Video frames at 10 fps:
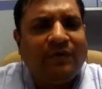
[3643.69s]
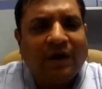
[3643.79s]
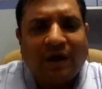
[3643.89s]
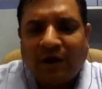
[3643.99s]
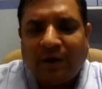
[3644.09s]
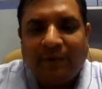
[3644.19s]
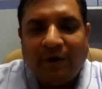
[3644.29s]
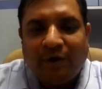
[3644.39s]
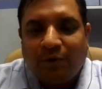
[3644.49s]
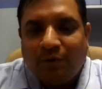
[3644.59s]
we are
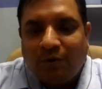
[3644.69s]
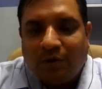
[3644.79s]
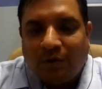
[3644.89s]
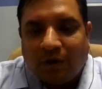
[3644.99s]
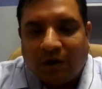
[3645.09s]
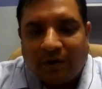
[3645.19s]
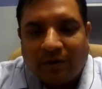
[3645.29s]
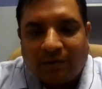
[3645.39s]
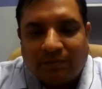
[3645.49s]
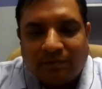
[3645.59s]
unable
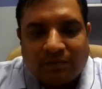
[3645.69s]
to